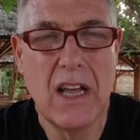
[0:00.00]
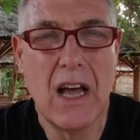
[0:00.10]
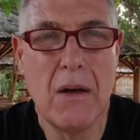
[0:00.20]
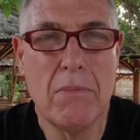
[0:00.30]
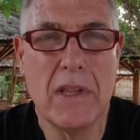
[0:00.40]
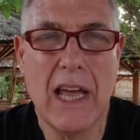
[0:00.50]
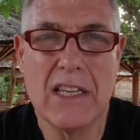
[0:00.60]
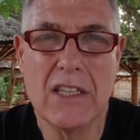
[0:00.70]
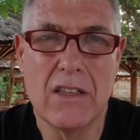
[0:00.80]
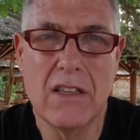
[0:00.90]
But
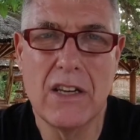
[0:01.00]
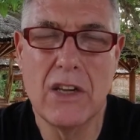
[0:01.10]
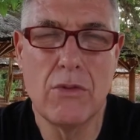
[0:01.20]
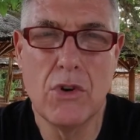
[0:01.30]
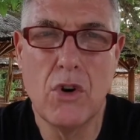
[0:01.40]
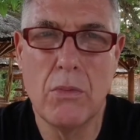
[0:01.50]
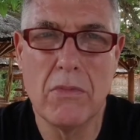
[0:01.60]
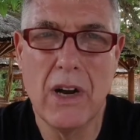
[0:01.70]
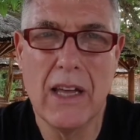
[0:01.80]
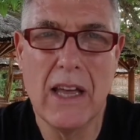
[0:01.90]
that's the new norm,
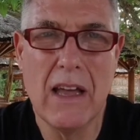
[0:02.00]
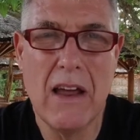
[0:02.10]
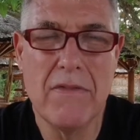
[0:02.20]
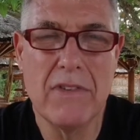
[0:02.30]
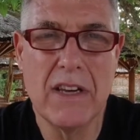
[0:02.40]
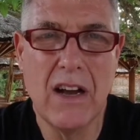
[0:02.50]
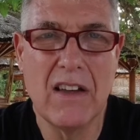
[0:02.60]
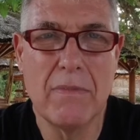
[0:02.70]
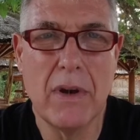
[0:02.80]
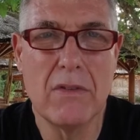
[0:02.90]
right? Every
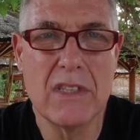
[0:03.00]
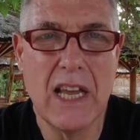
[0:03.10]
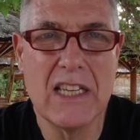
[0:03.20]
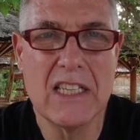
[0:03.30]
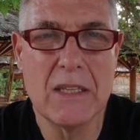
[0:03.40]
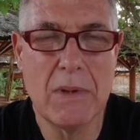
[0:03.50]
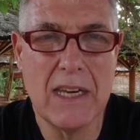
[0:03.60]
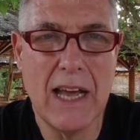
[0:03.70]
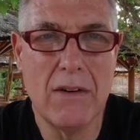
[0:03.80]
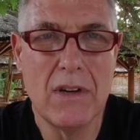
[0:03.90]
dive boat tends to be
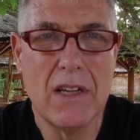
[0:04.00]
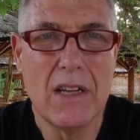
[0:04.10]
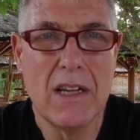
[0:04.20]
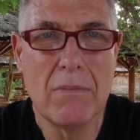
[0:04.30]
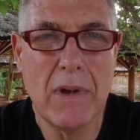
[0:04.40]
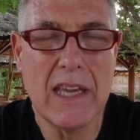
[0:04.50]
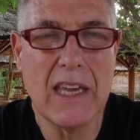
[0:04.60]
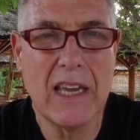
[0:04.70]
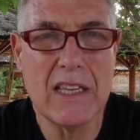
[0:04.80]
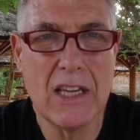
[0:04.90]
now
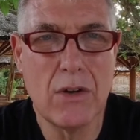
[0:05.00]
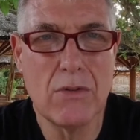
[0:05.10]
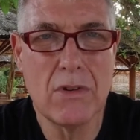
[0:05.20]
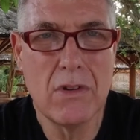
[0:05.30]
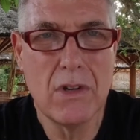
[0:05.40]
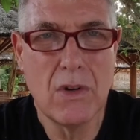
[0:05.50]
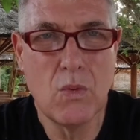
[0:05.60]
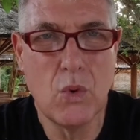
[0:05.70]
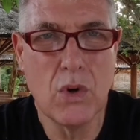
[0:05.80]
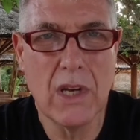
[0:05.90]
making its own
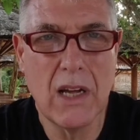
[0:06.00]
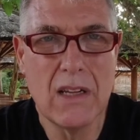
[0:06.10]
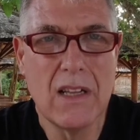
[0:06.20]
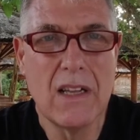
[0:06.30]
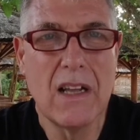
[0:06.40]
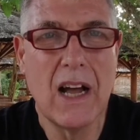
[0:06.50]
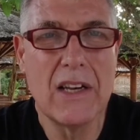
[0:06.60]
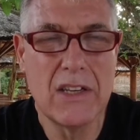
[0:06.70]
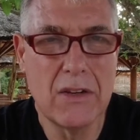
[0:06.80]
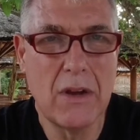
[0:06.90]
water,
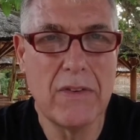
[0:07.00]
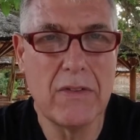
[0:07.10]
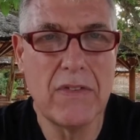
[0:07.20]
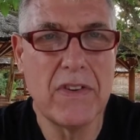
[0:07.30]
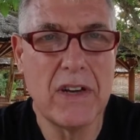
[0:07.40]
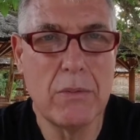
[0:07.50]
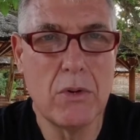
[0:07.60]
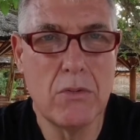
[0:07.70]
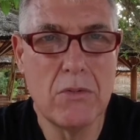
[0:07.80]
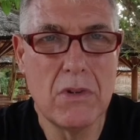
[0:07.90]
and you have a
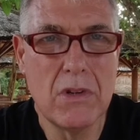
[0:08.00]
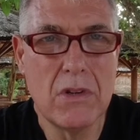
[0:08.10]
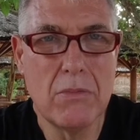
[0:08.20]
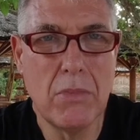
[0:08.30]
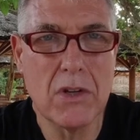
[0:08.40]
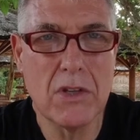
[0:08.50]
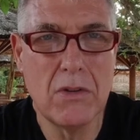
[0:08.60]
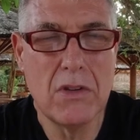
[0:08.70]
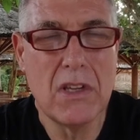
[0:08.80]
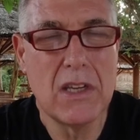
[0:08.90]
refillable bottle.
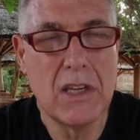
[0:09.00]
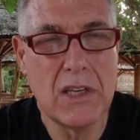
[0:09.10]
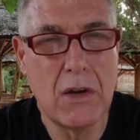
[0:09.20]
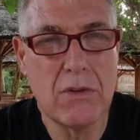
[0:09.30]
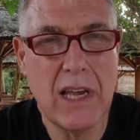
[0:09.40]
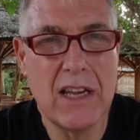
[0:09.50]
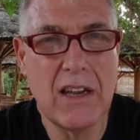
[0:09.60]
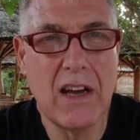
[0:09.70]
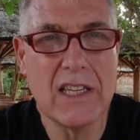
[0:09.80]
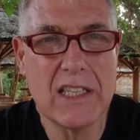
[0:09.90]
You don't get a
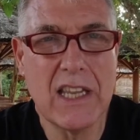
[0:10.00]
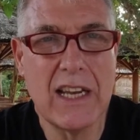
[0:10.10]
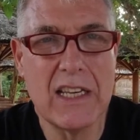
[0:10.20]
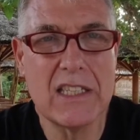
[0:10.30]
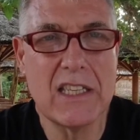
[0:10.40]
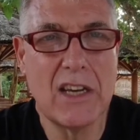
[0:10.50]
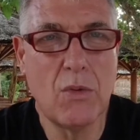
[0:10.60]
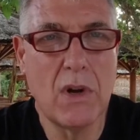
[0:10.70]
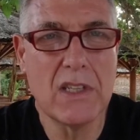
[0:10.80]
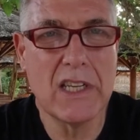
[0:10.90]
nice stainless steel
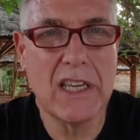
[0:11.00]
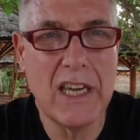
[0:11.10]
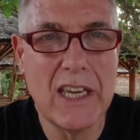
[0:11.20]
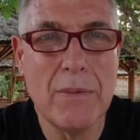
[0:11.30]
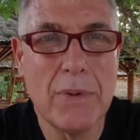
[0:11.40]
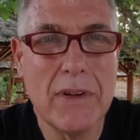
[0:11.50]
one to keep.